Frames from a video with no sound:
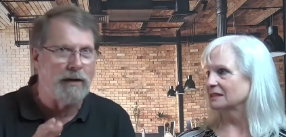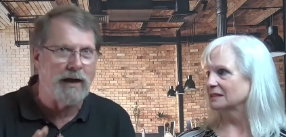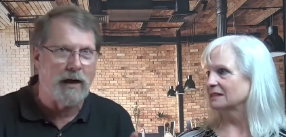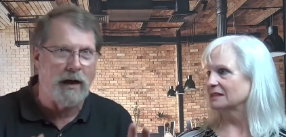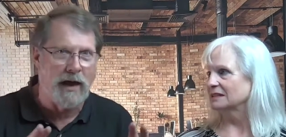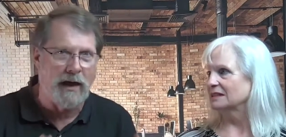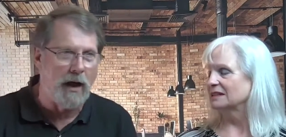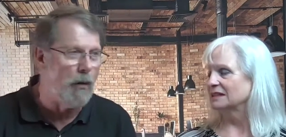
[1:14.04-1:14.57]
Speaker 1: yeah,
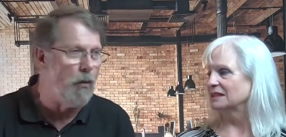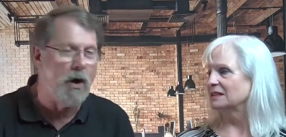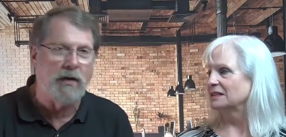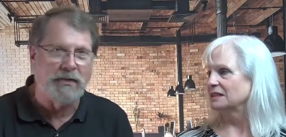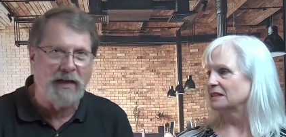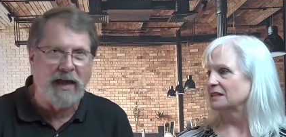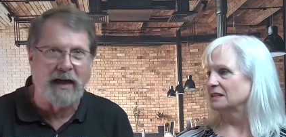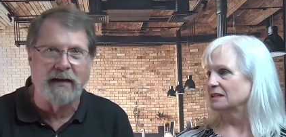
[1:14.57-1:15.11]
hey, I
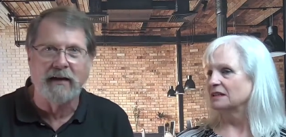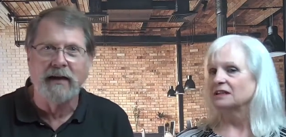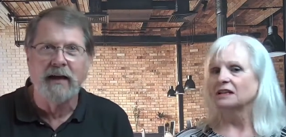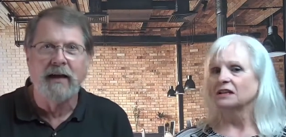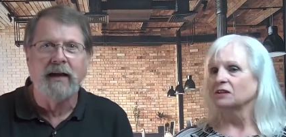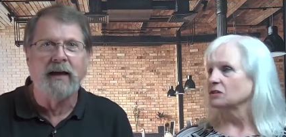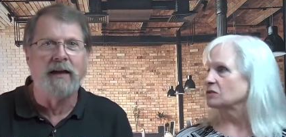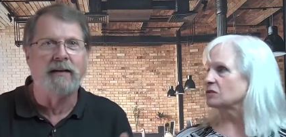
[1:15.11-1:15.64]
want that."
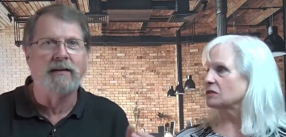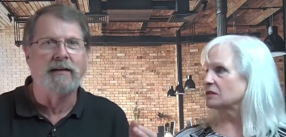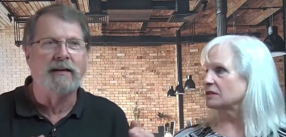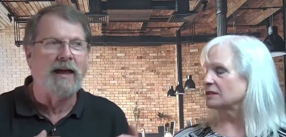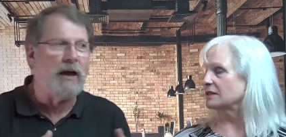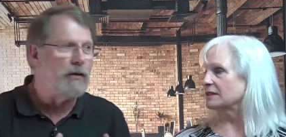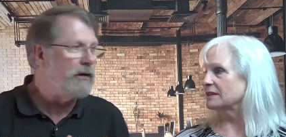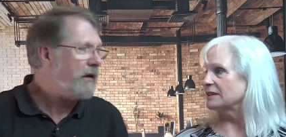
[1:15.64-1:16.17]
And
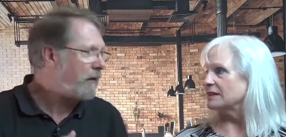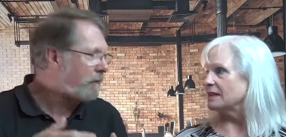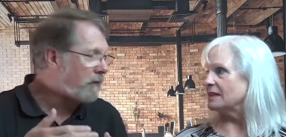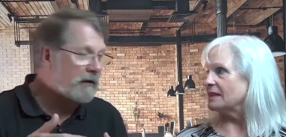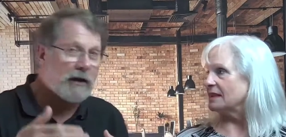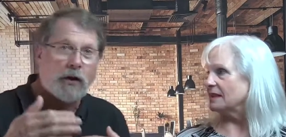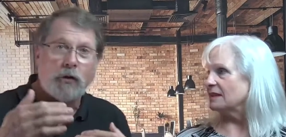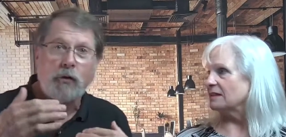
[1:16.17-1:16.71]
now you get
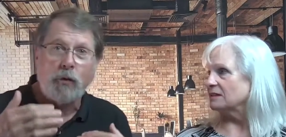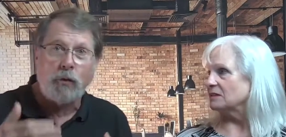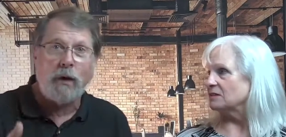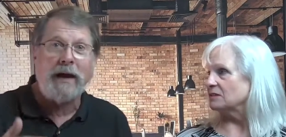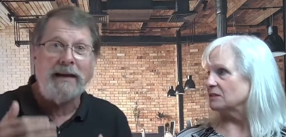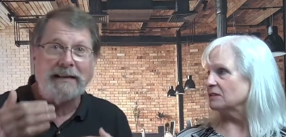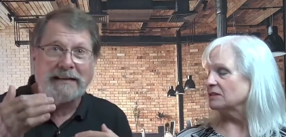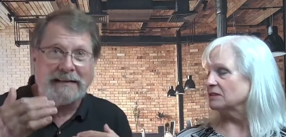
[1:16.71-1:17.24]
really a
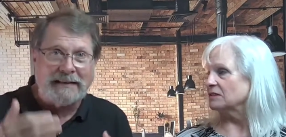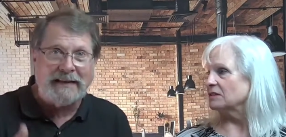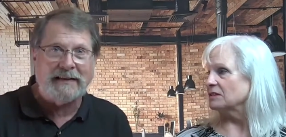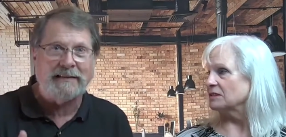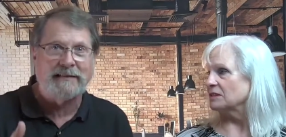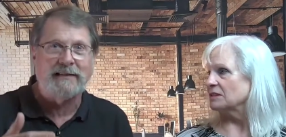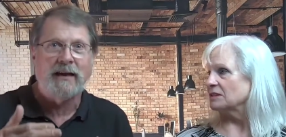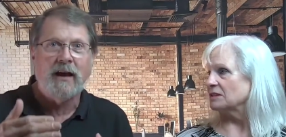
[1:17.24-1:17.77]
great
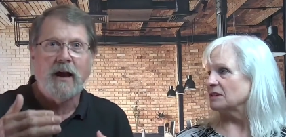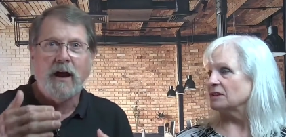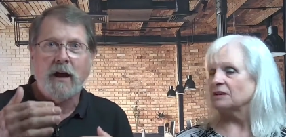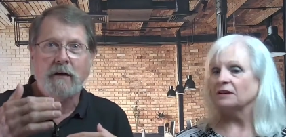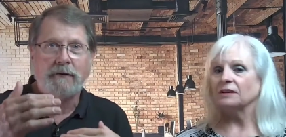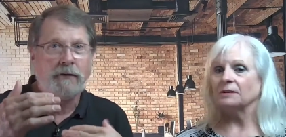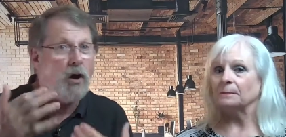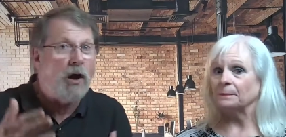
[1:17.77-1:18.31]
list
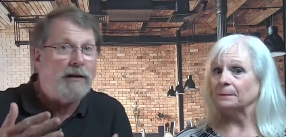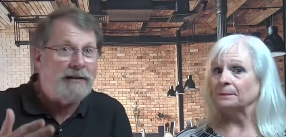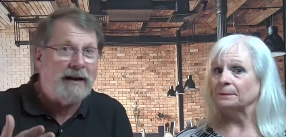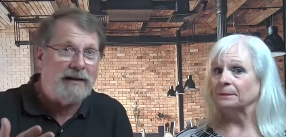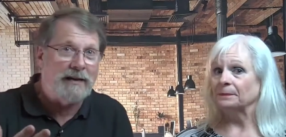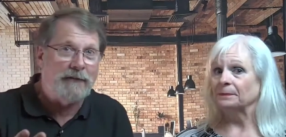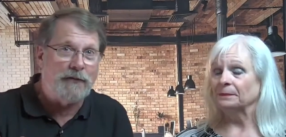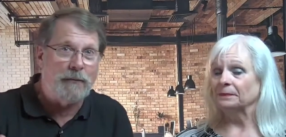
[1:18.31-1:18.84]
of
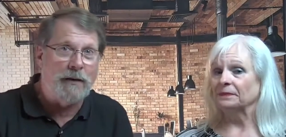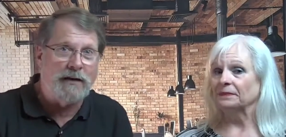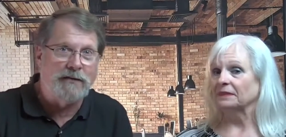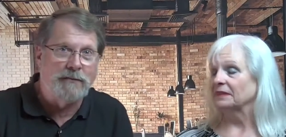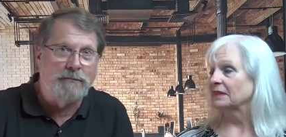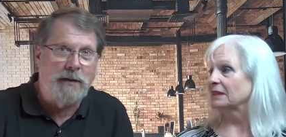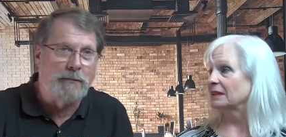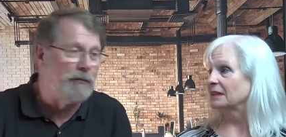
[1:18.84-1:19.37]
contact information
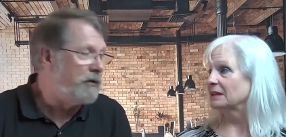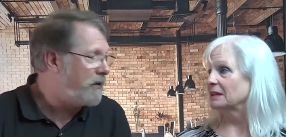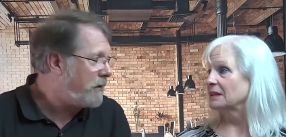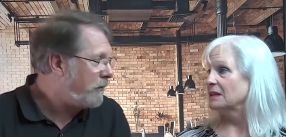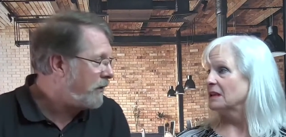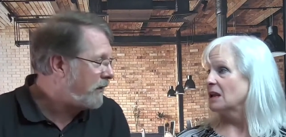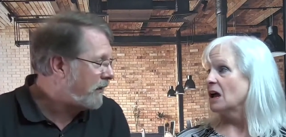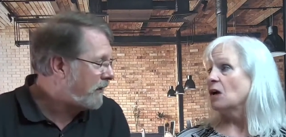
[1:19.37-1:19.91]
from people in your
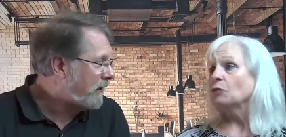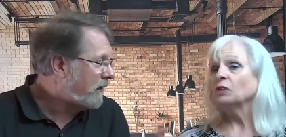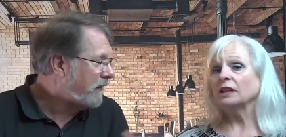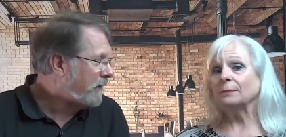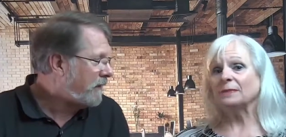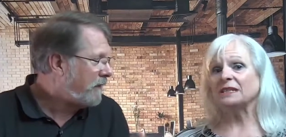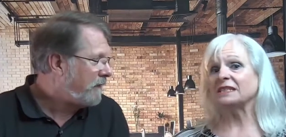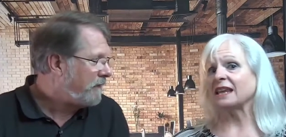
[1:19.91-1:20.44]
community.
Speaker 2: Well,
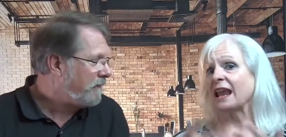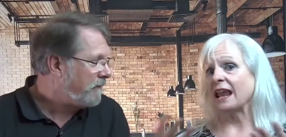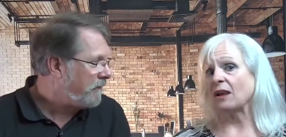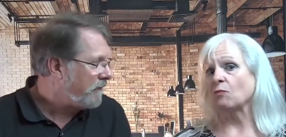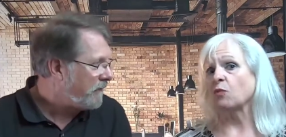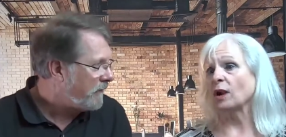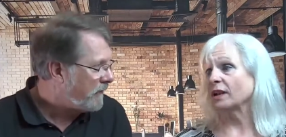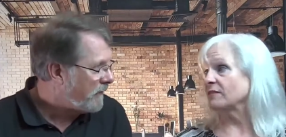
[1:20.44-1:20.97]
let me say
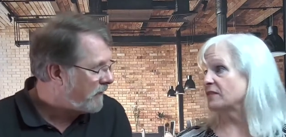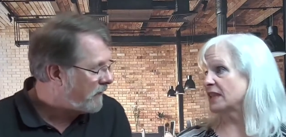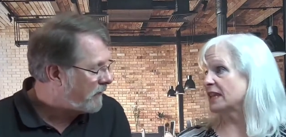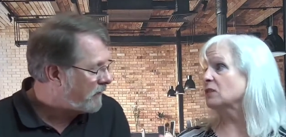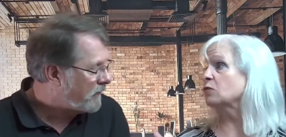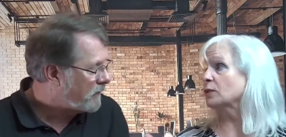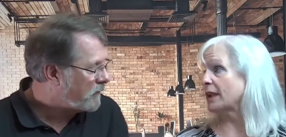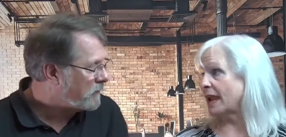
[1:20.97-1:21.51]
one of the
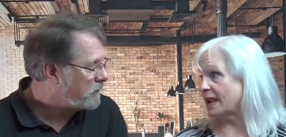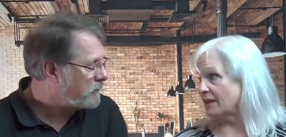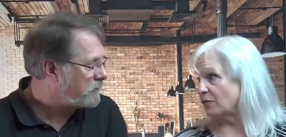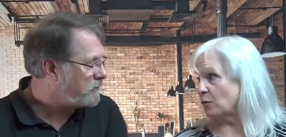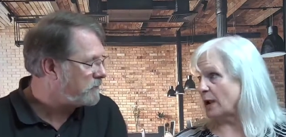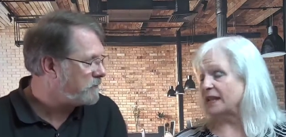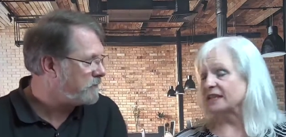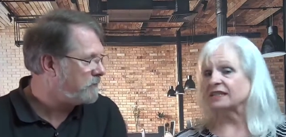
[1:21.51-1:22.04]
creative
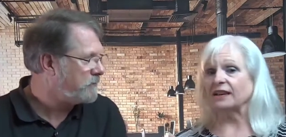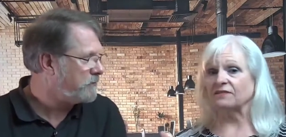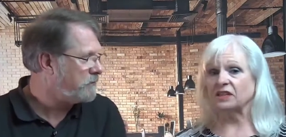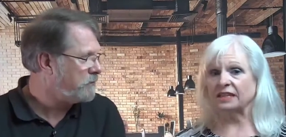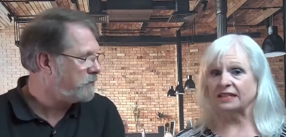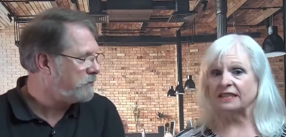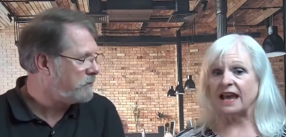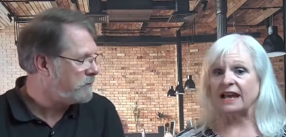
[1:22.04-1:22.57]
ways I've
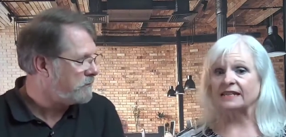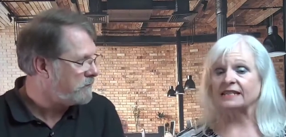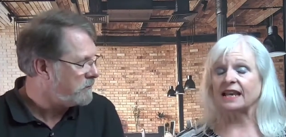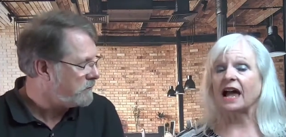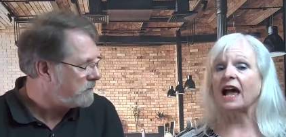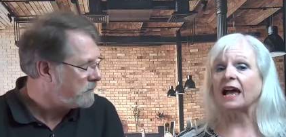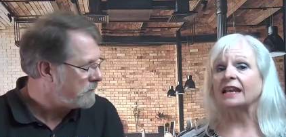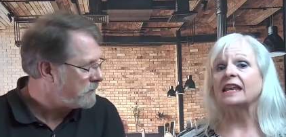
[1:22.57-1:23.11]
seen that
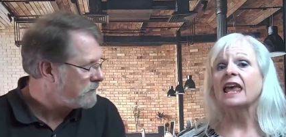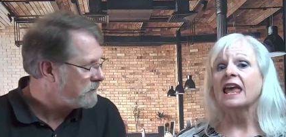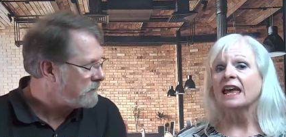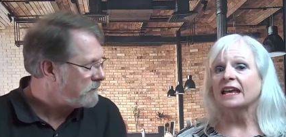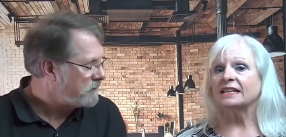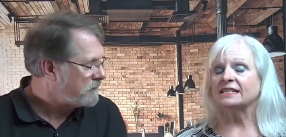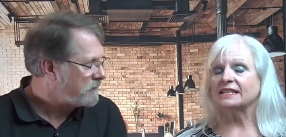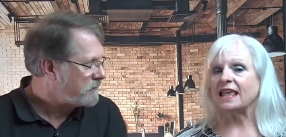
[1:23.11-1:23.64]
done
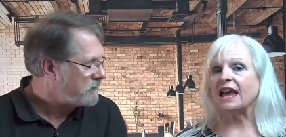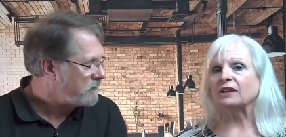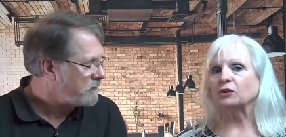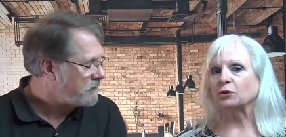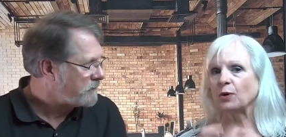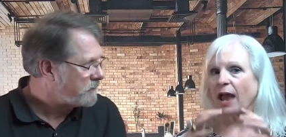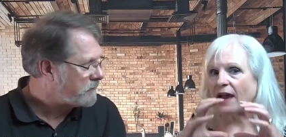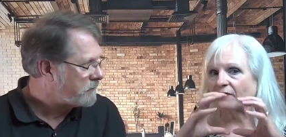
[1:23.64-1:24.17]
is that
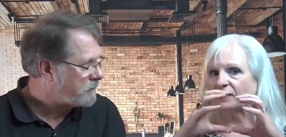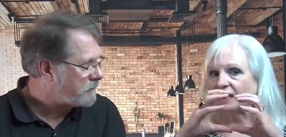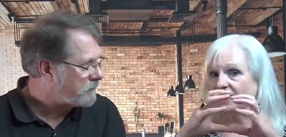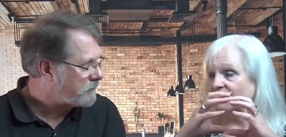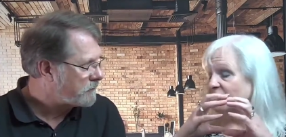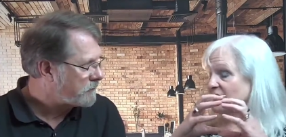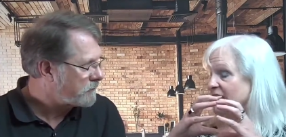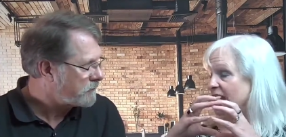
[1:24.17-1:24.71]
you have the
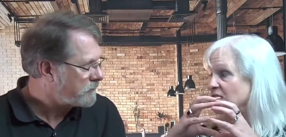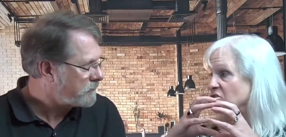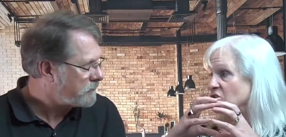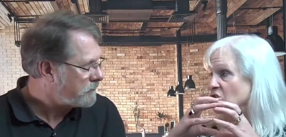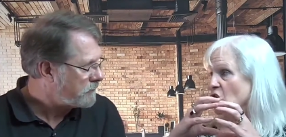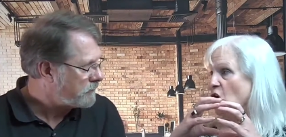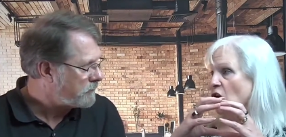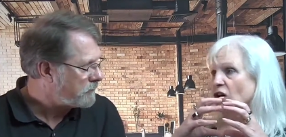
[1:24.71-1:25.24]
invitation
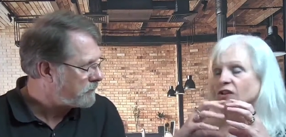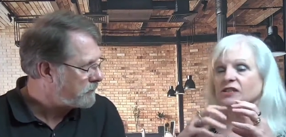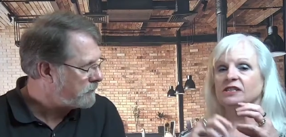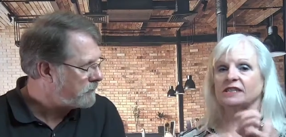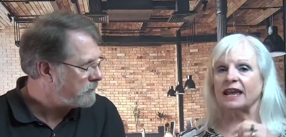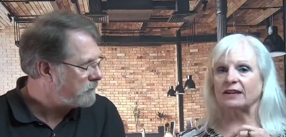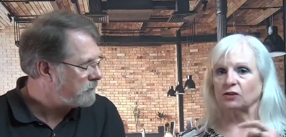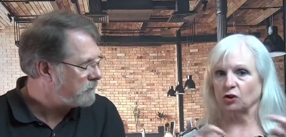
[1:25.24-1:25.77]
cards
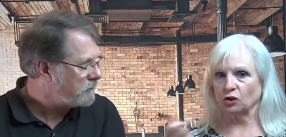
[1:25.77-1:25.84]
that you're